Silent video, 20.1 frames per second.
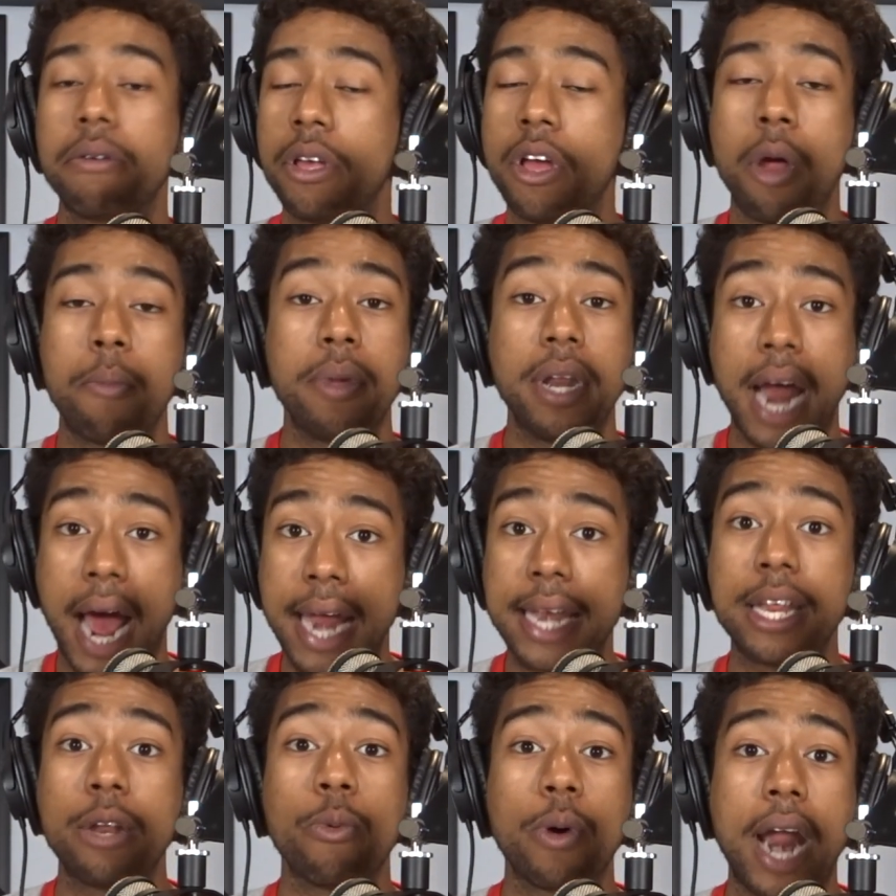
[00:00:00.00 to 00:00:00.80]
I mean,
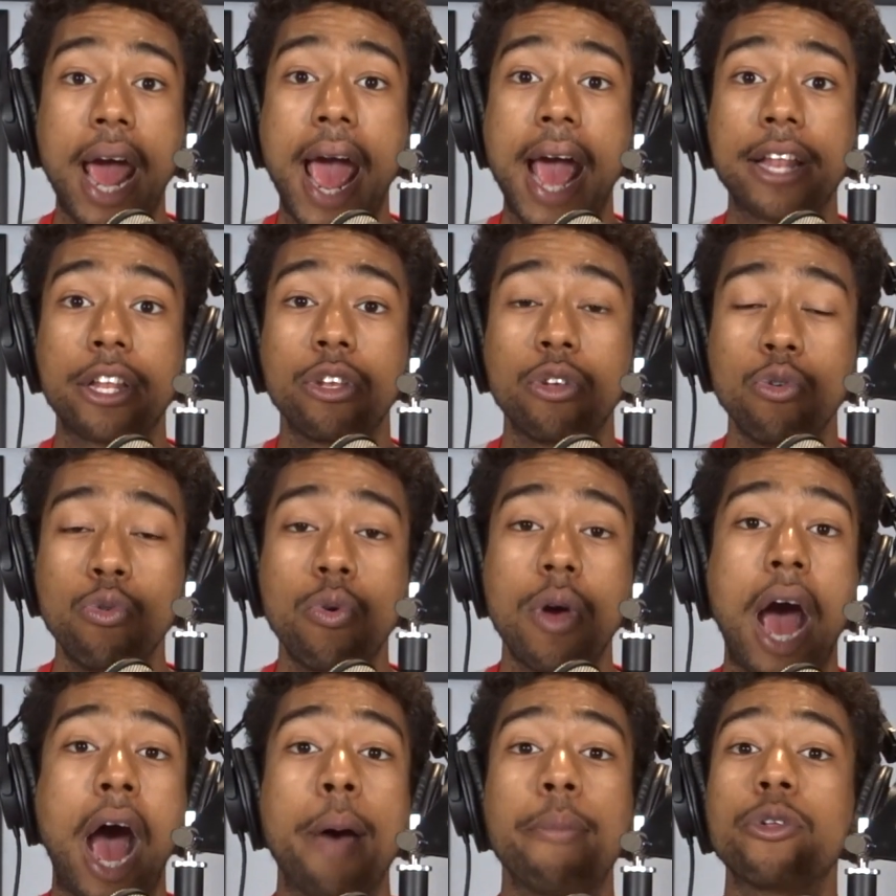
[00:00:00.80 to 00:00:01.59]
I did what I had to
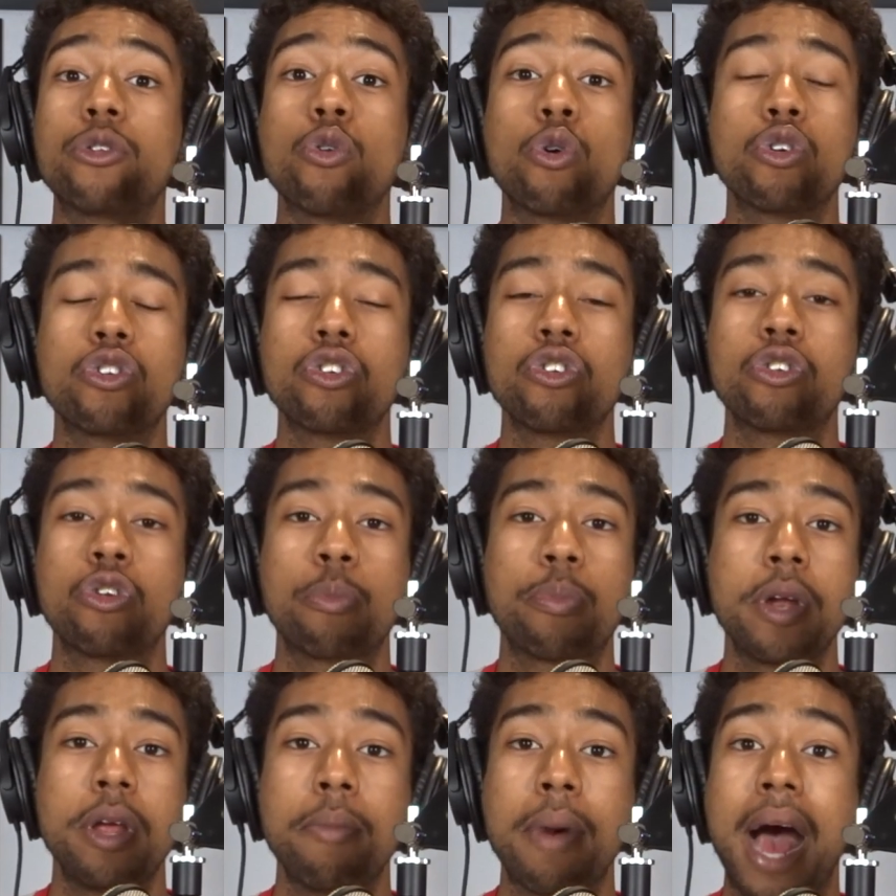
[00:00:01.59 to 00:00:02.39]
do. I'm the Sorcerer
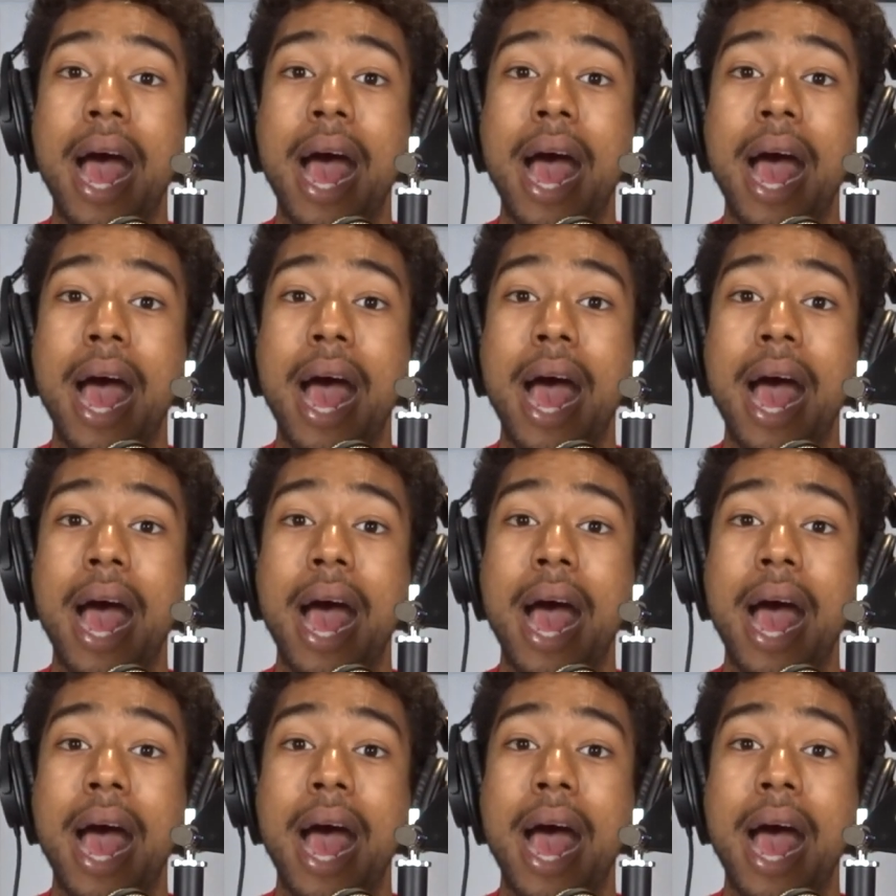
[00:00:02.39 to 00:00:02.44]
Supreme.